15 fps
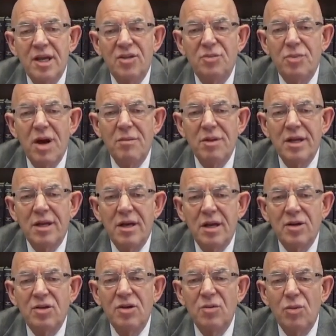is probably
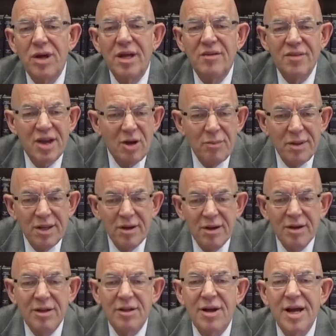a good way of helping
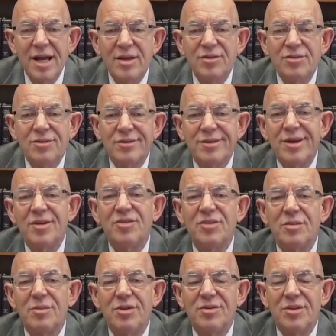our clients and
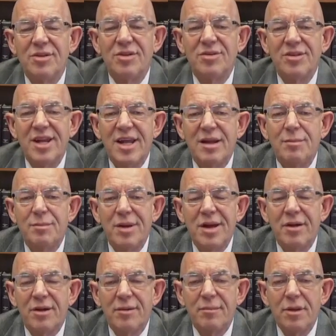customers understand
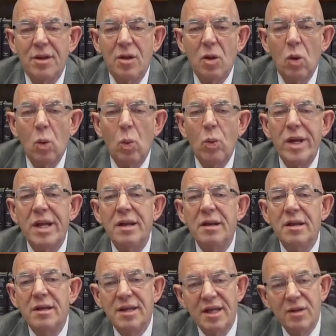better
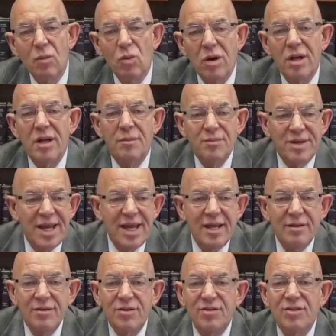when can one
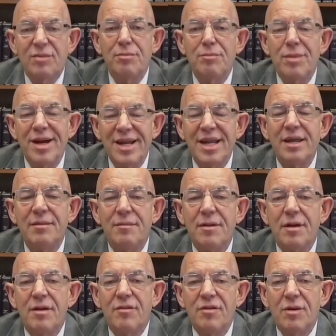obtain some money
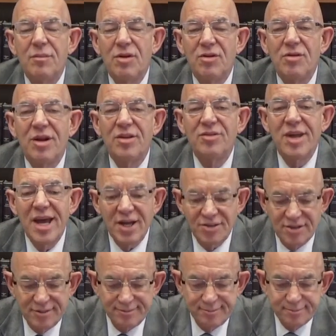from your
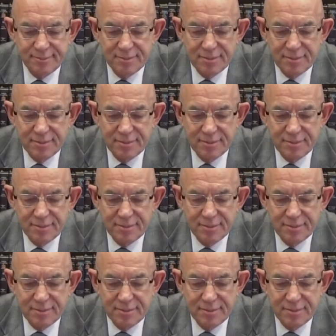transaction.